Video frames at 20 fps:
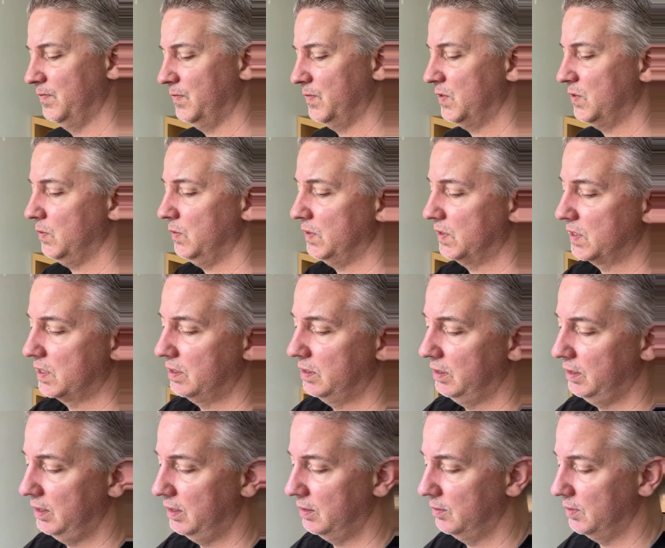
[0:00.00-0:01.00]
so it's
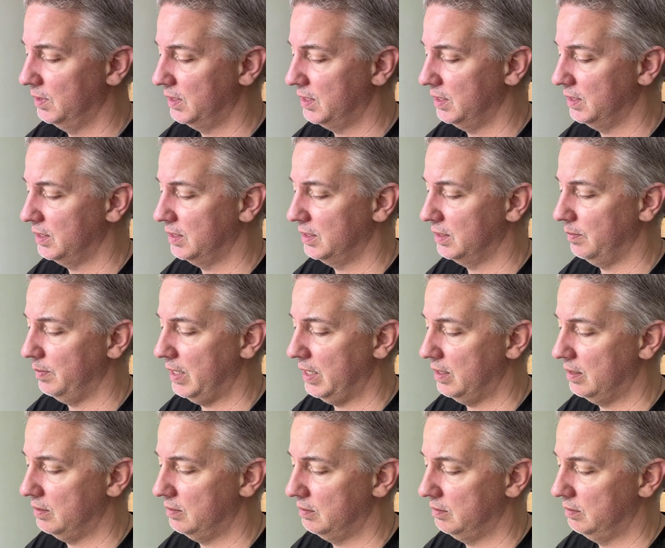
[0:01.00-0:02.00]
clear what this is
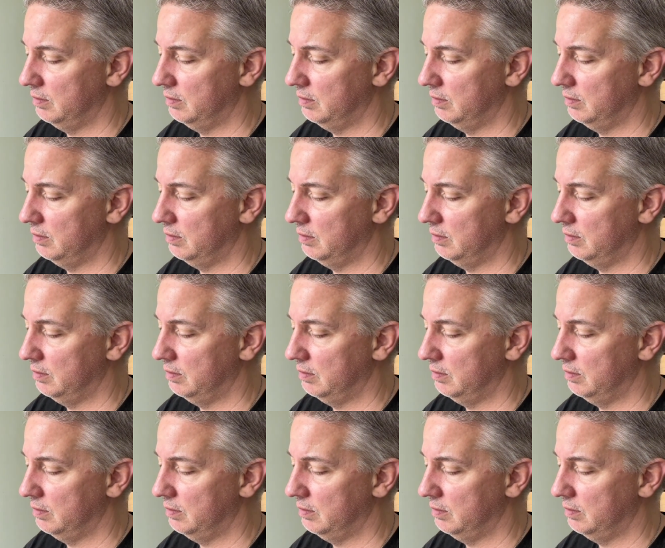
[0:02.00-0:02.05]
about.